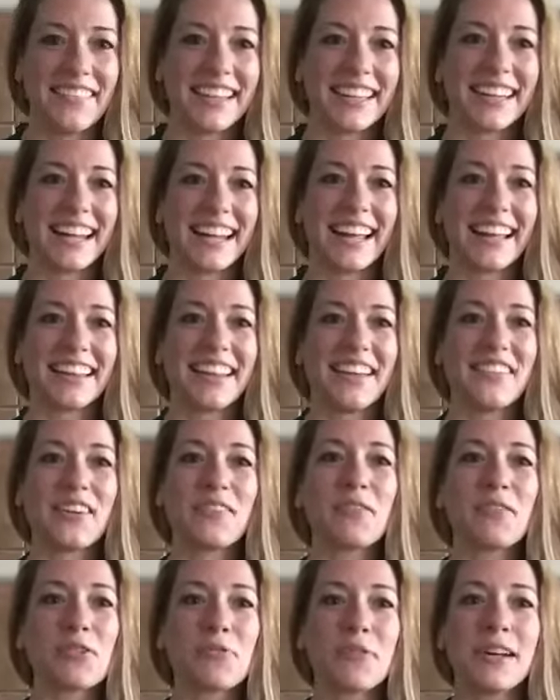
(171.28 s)
it. I love it.
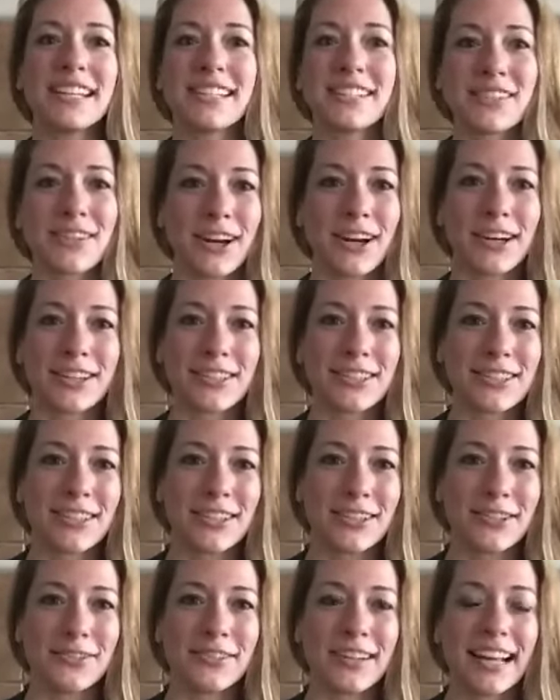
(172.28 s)
What a way to start
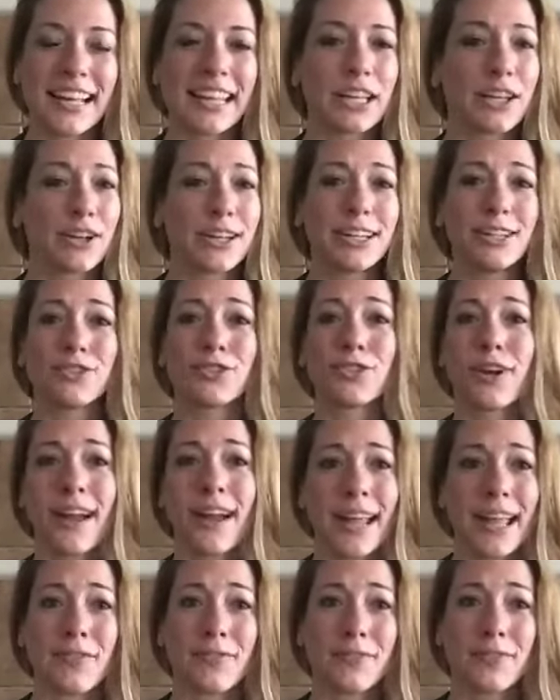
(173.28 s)
too, right? Like you're going to try
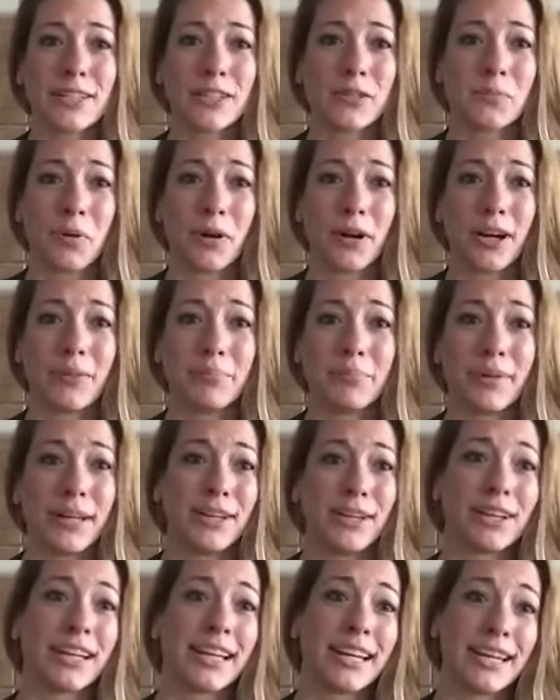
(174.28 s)
every sport, but
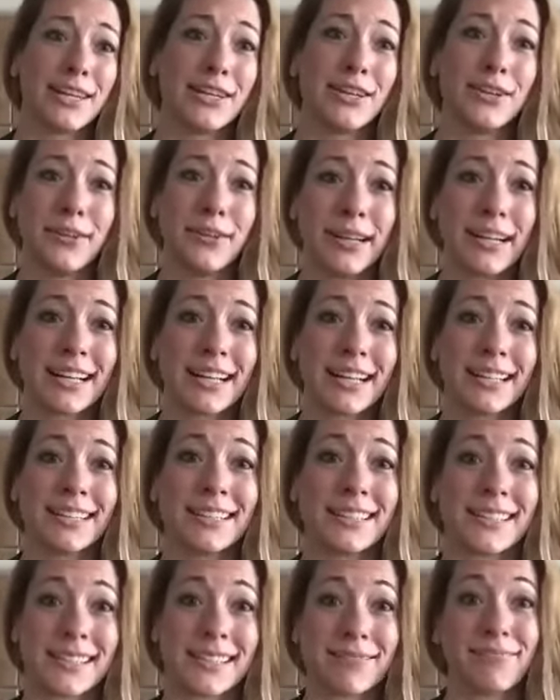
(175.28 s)
you're going to do it
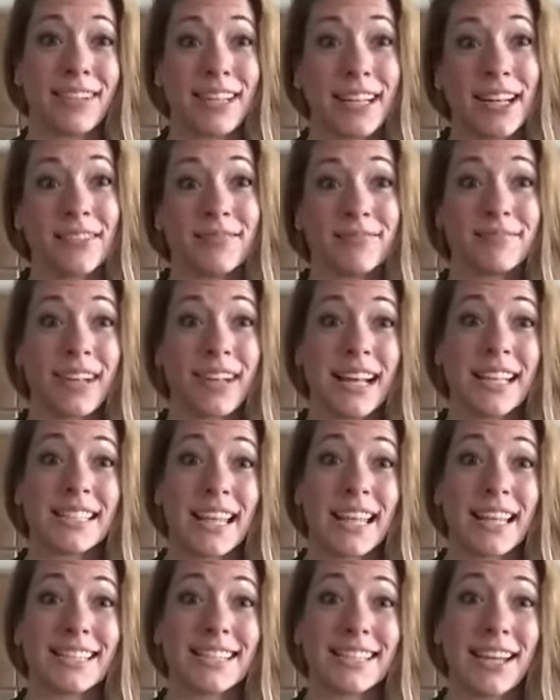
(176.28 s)
because, I
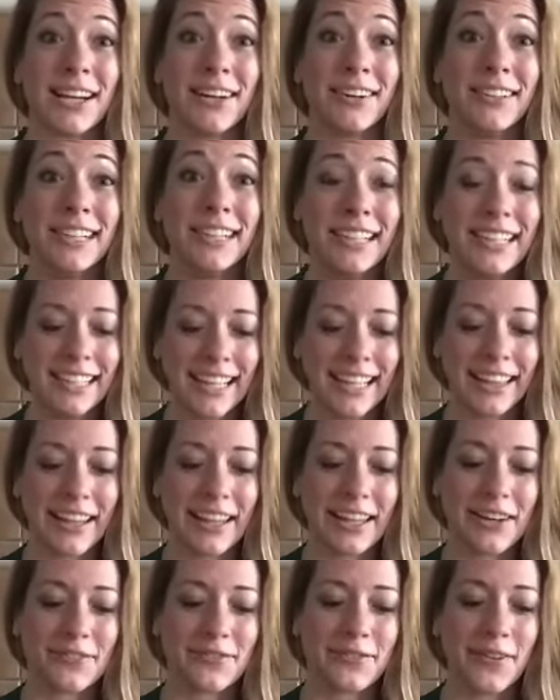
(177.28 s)
said so, and
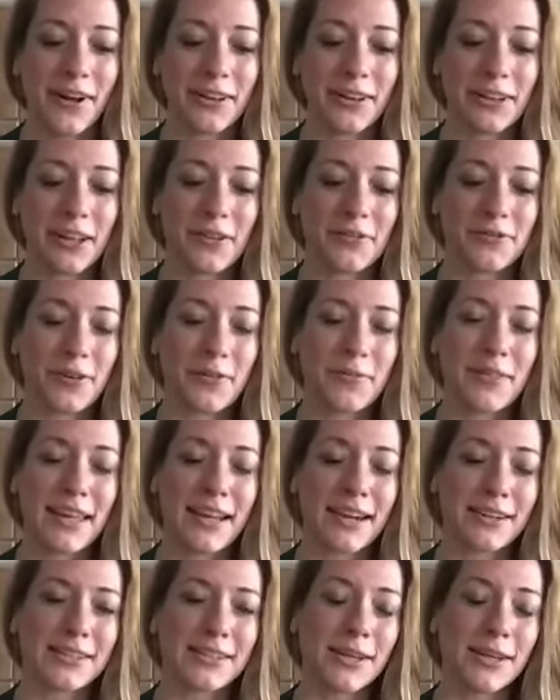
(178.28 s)
then to fall in love from
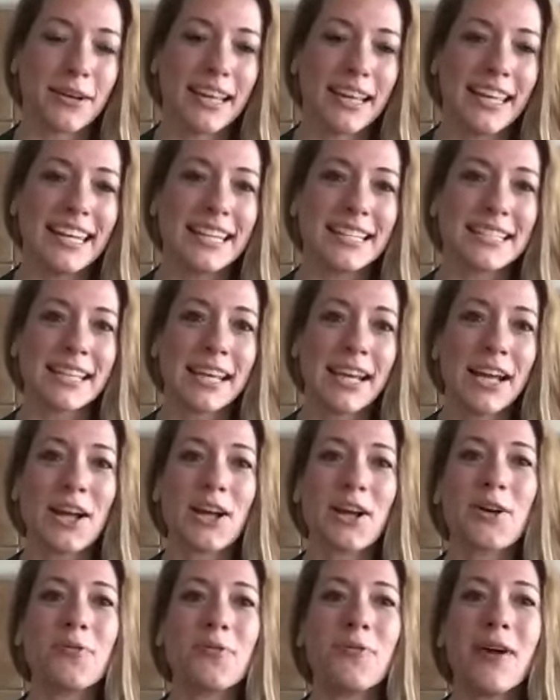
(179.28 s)
there. So it is
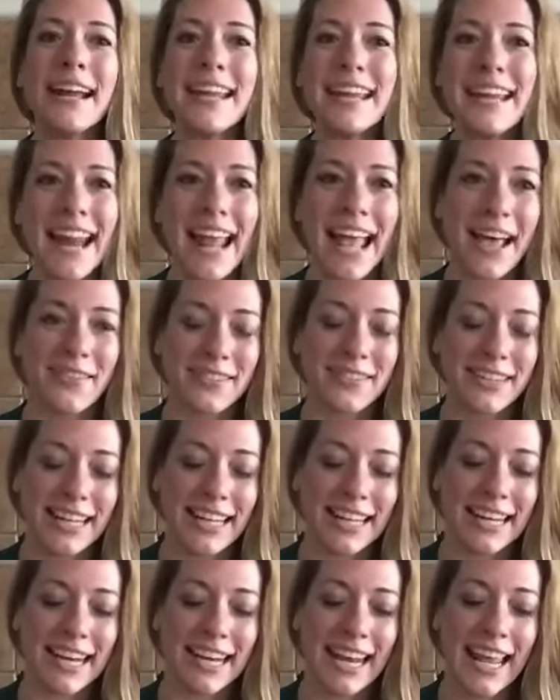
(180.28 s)
quite
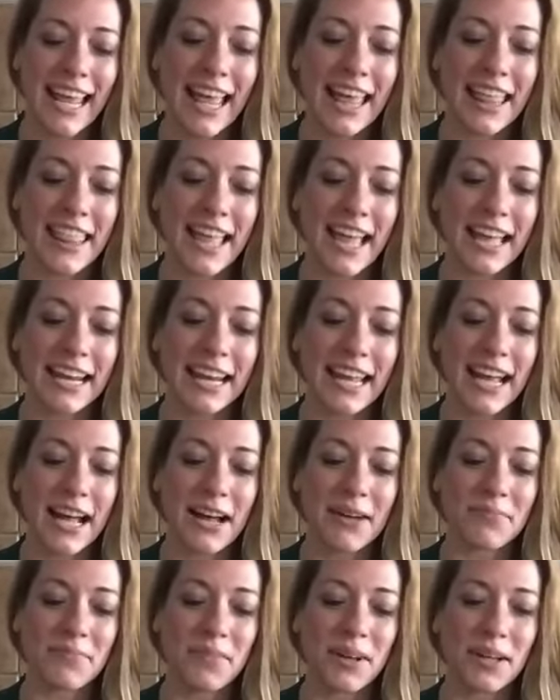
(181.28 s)
evident that
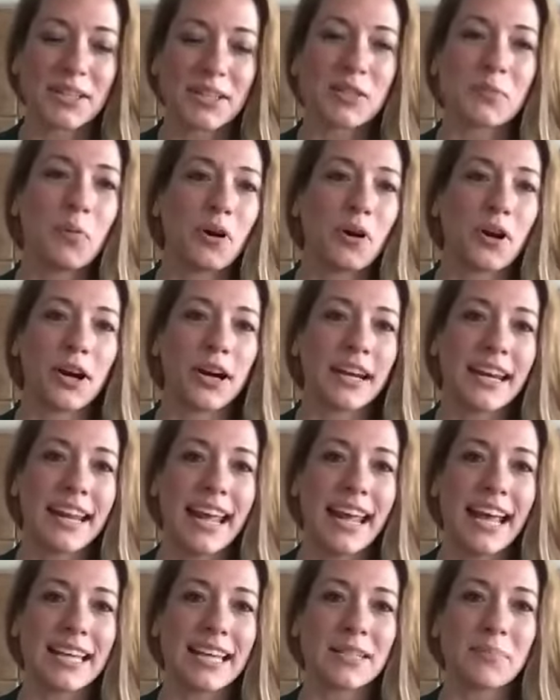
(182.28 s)
sport
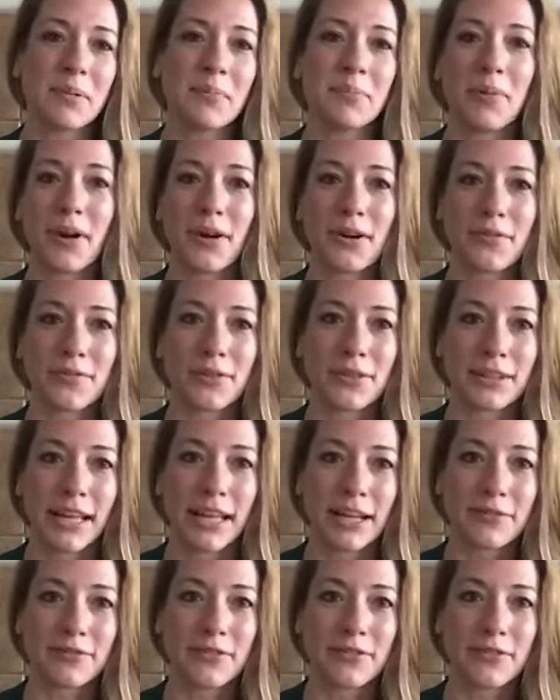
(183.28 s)
has been part of your life